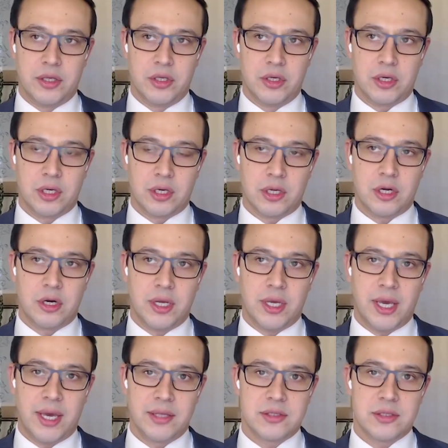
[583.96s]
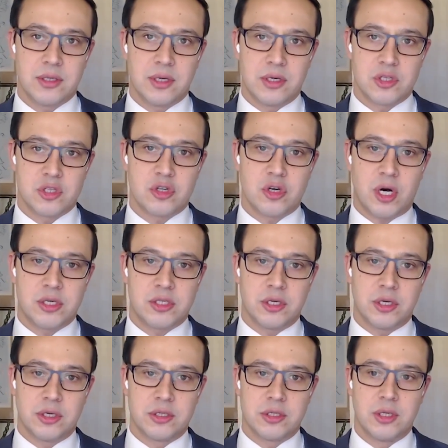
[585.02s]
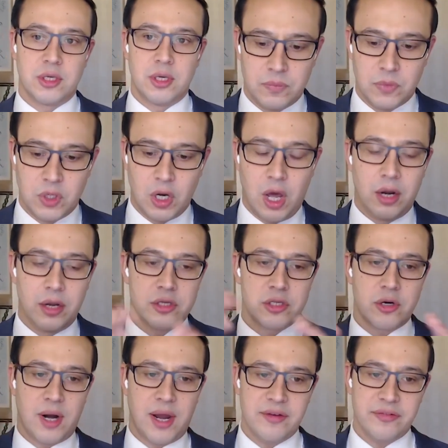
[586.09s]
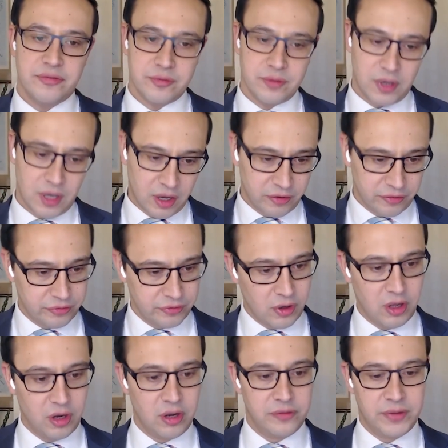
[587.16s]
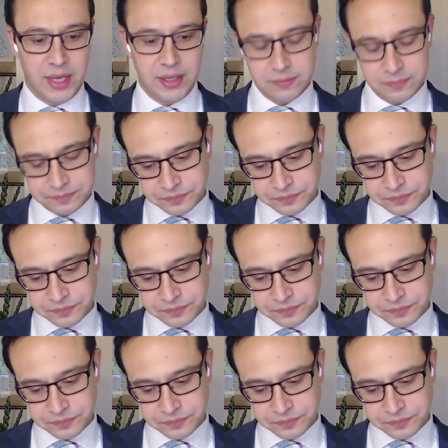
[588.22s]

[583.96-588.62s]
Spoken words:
you can create a structured knowledge graph of all of that,